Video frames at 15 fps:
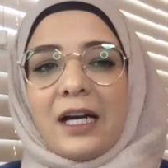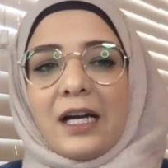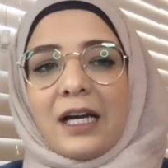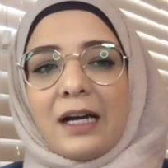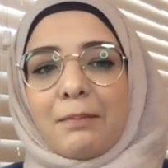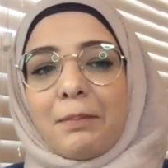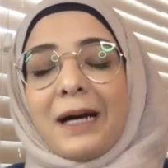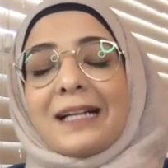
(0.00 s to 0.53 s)

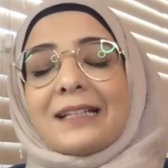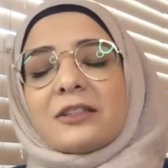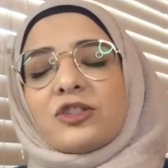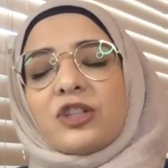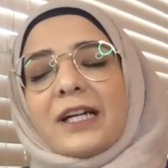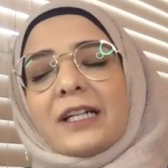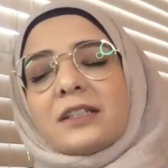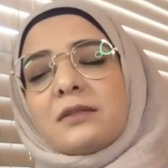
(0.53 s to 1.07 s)
But
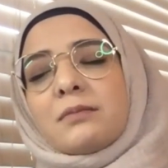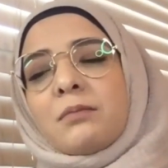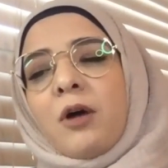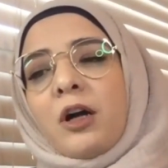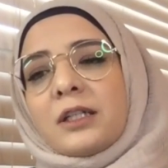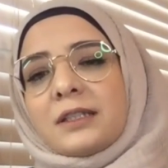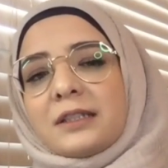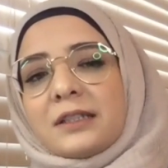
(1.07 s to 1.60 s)
charity
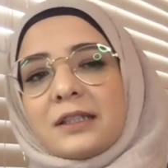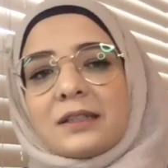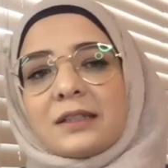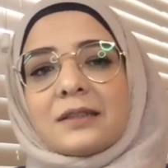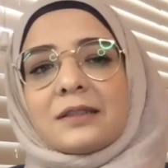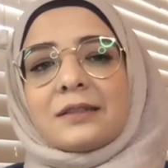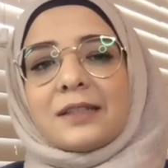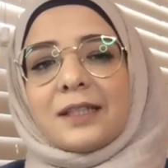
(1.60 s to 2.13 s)
monitors
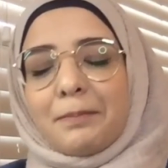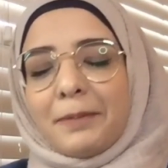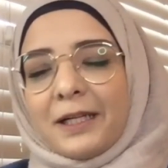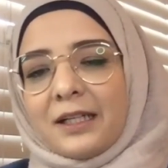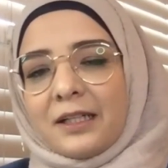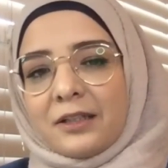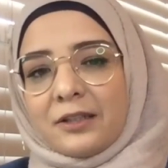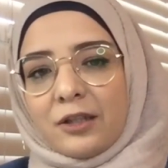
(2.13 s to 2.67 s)

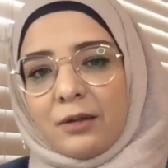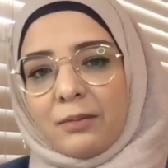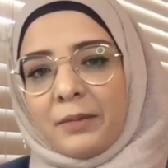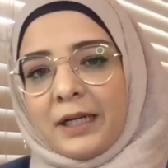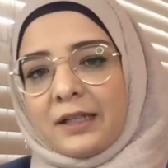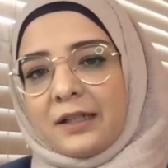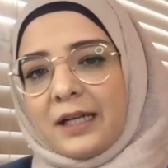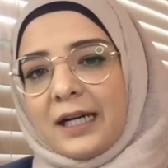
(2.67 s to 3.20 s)
typically
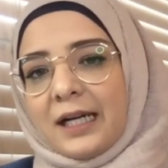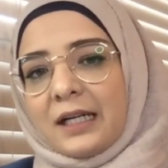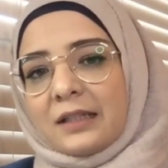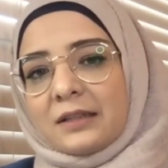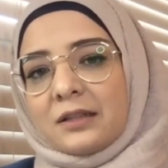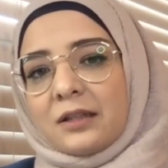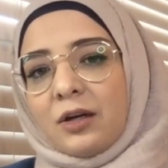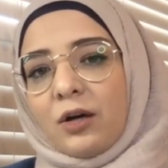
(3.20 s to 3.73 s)
recommend
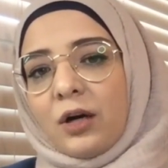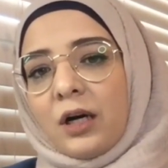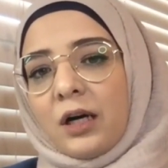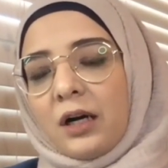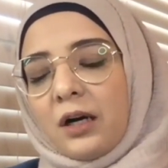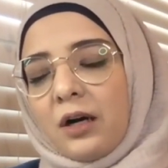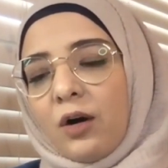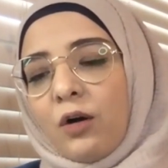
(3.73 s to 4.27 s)
that
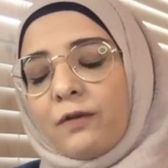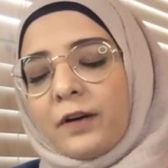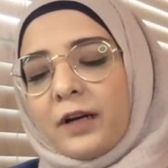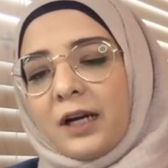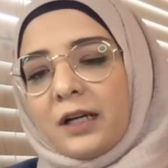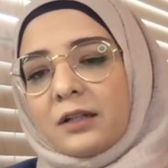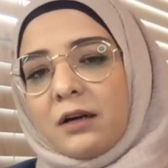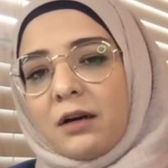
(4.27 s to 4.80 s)

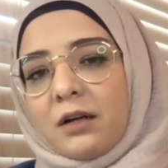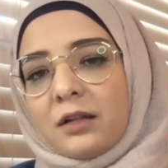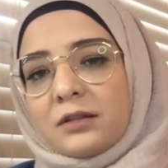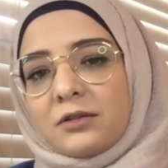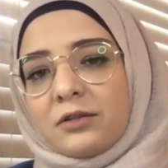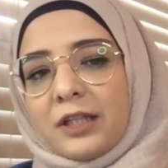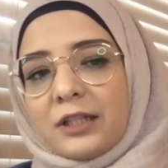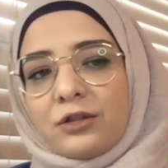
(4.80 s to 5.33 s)
overhead cost
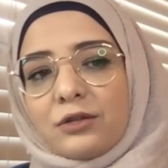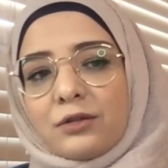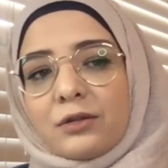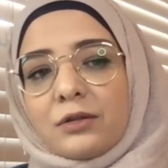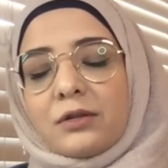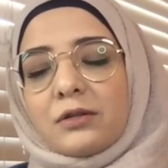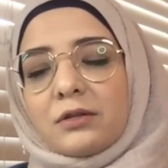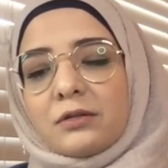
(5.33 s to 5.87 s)

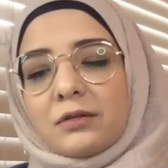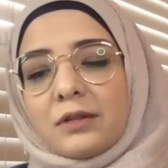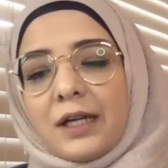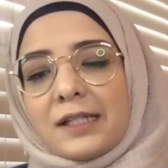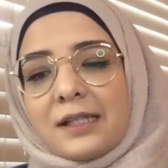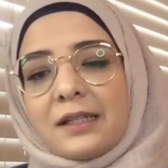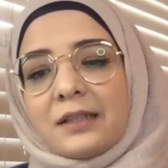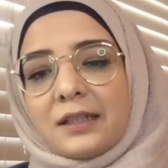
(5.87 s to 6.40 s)
ratio
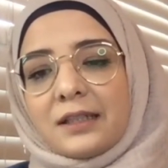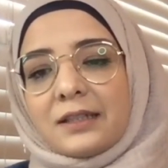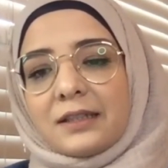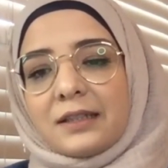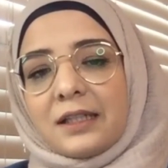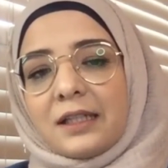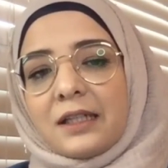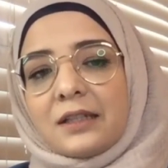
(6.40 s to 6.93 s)
doesn't
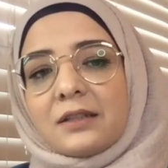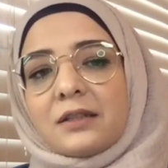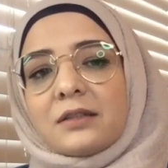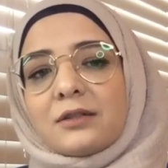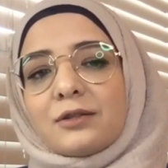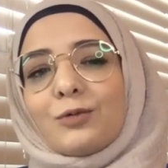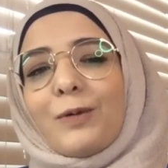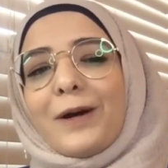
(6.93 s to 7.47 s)
exceed
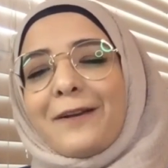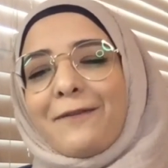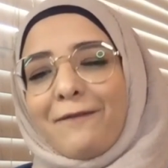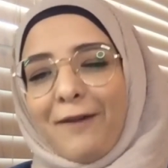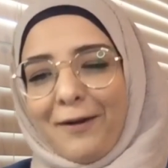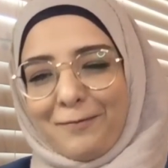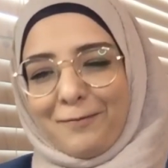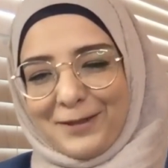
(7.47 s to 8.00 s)

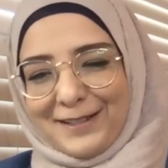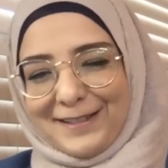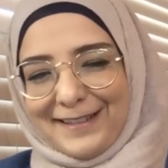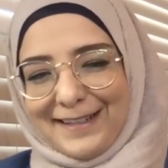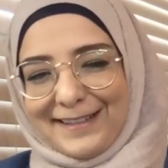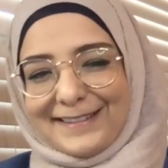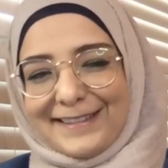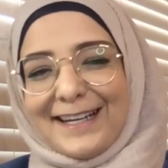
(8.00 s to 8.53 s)

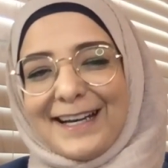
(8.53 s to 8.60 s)
25%.